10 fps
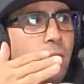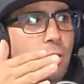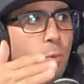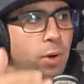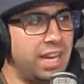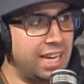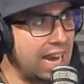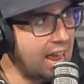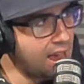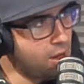you're waiting
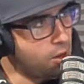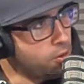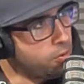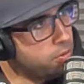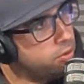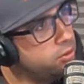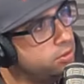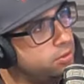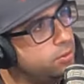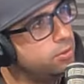now. You're waiting now
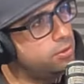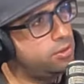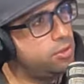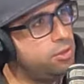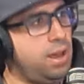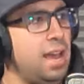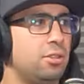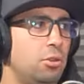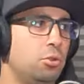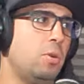to
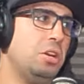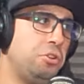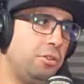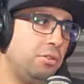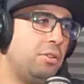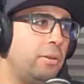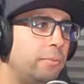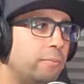ask those questions. That should have been an